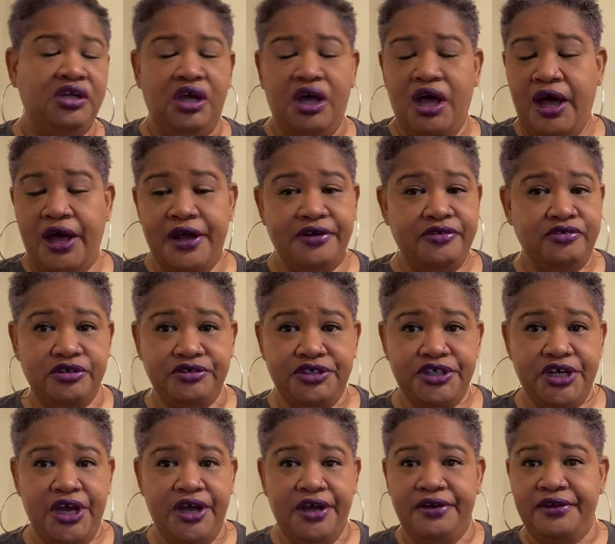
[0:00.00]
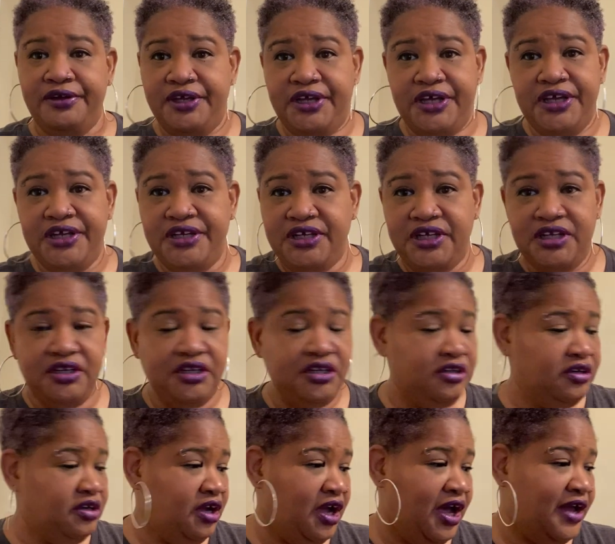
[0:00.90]
I don't know, child. It
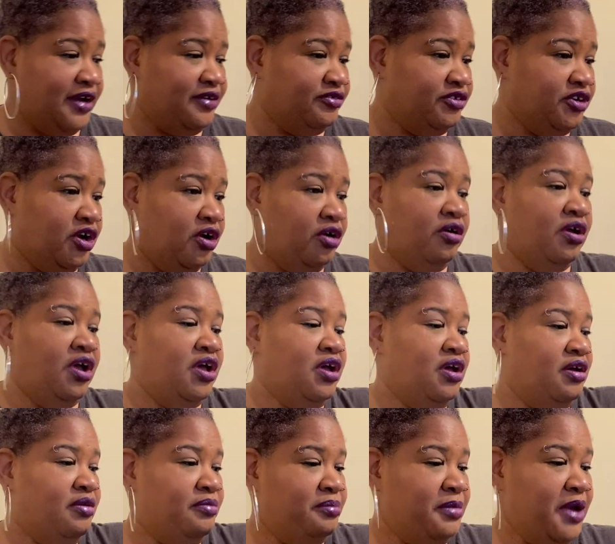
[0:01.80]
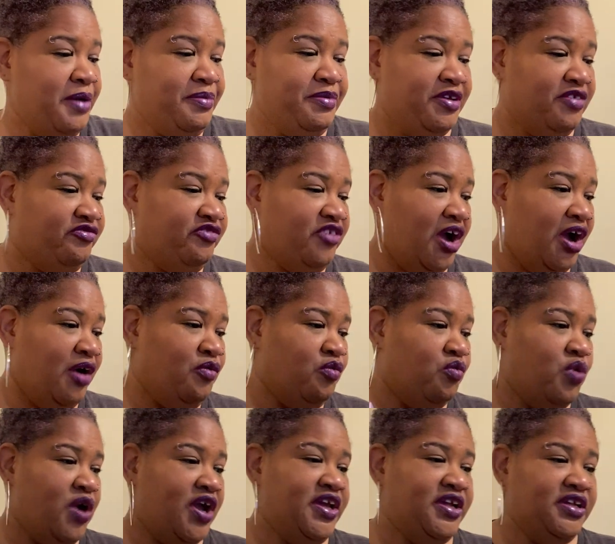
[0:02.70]
didn't, I don't know. Maybe if I
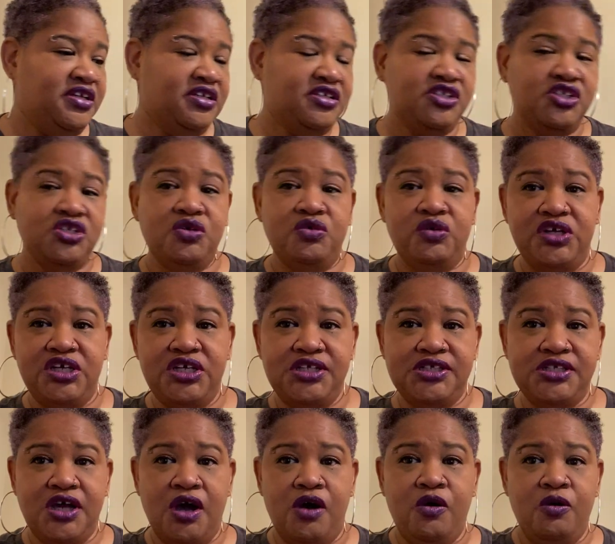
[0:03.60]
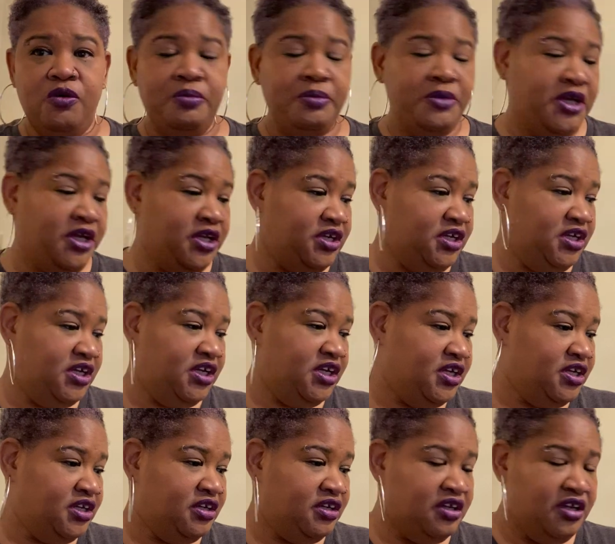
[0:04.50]
wait until he's home and
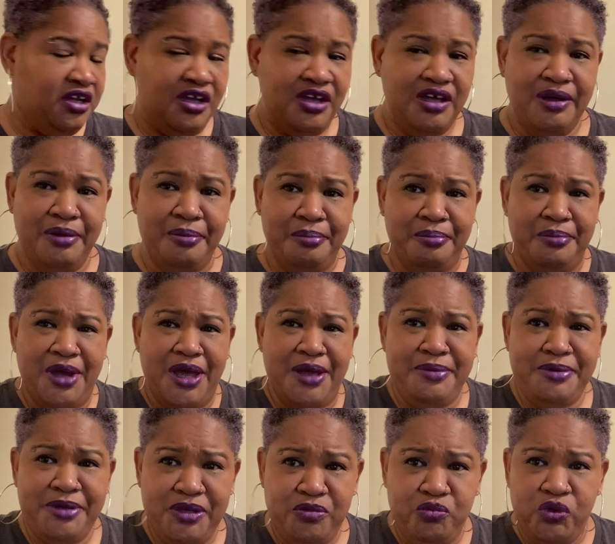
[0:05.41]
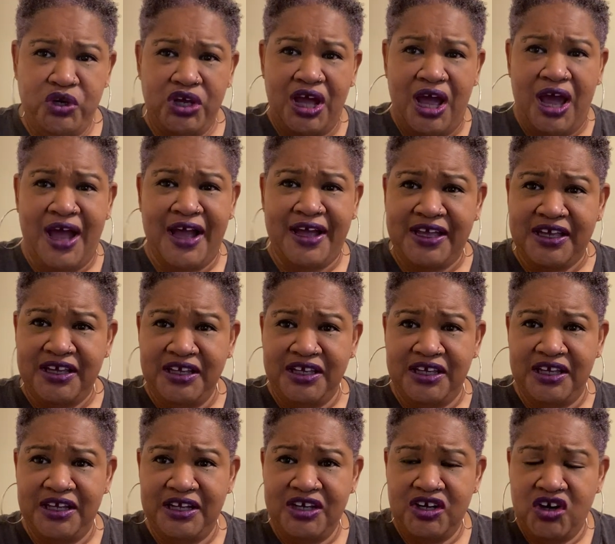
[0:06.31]
then maybe I can
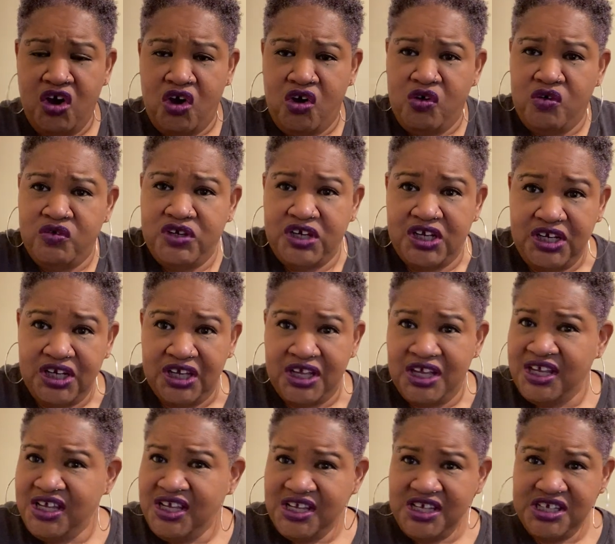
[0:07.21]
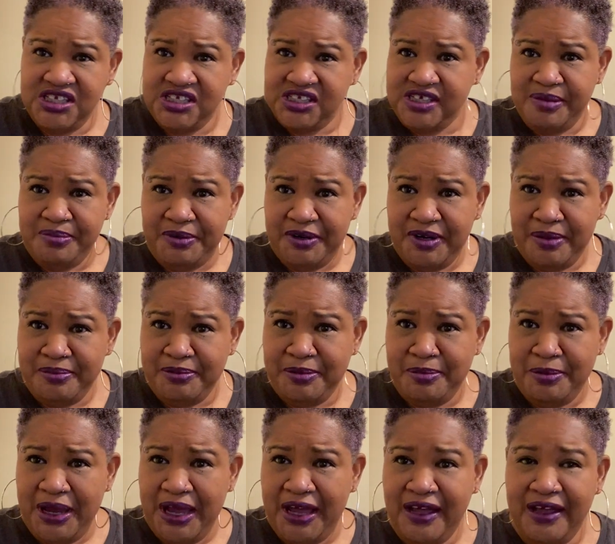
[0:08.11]
get it on and he can zip it up the
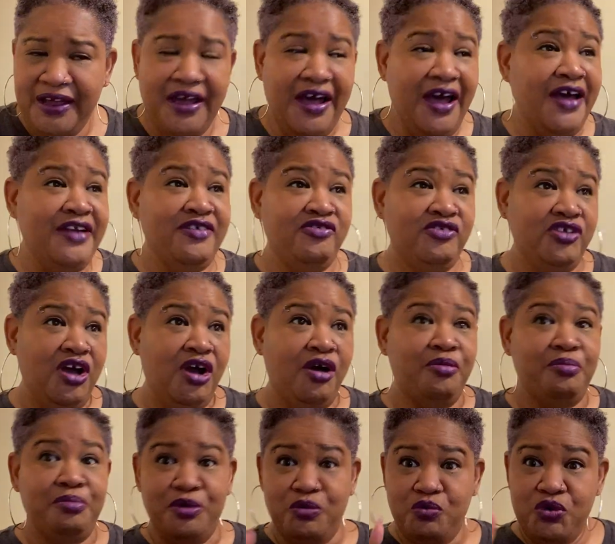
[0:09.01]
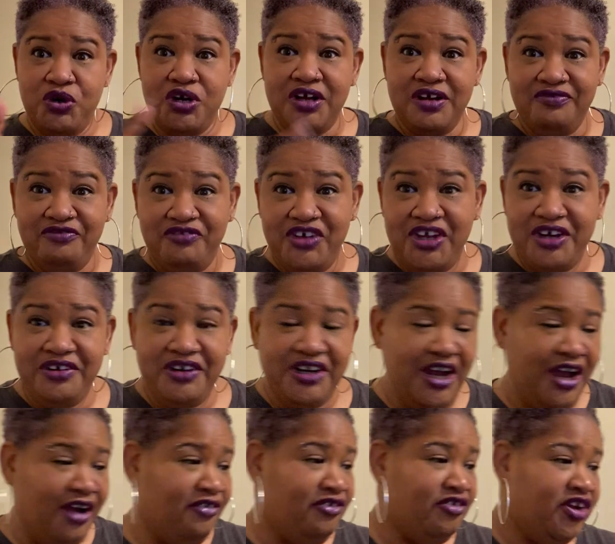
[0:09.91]
back. I don't know, but we're going to figure
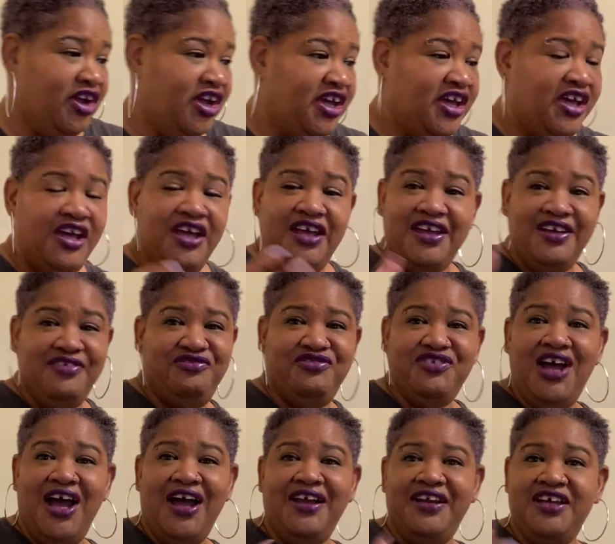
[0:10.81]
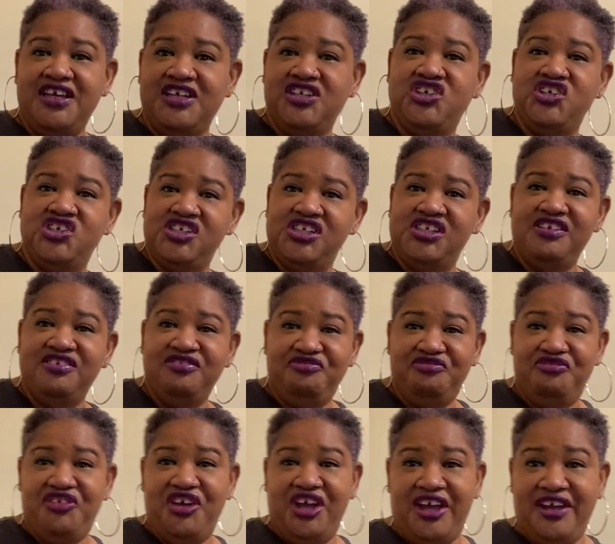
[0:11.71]
it out. If not, it just
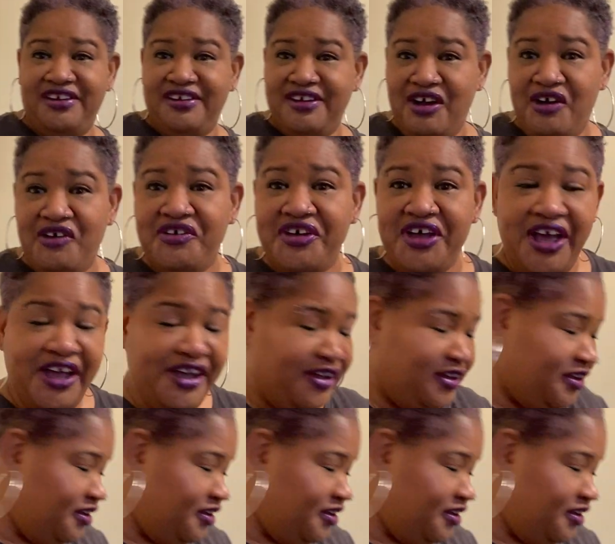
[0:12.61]
didn't fit. Okay?